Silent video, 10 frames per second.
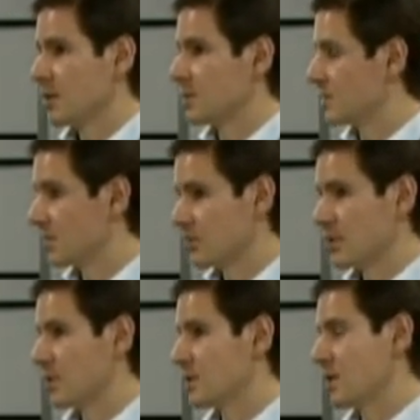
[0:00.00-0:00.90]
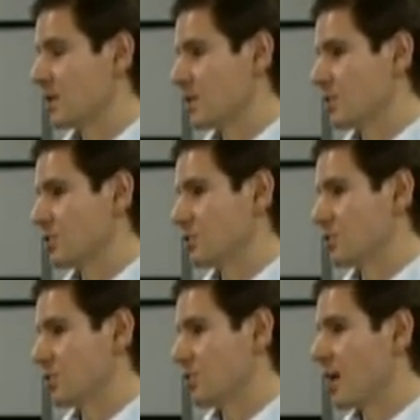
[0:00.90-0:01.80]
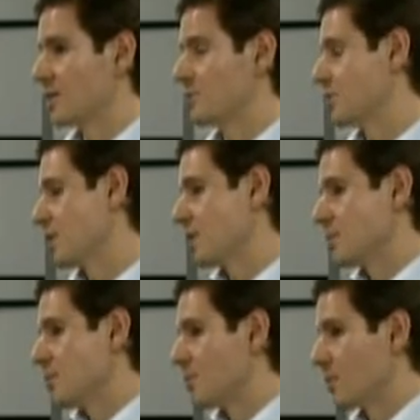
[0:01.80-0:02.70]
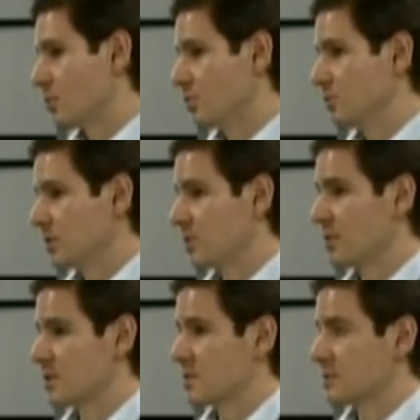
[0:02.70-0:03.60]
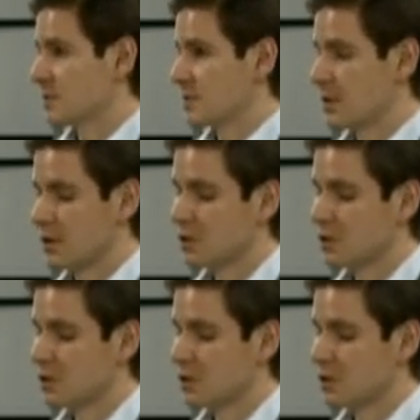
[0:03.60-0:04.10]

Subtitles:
dealing with any tenant issues which arise, which tend to be minimal in a rent-to-own scenario.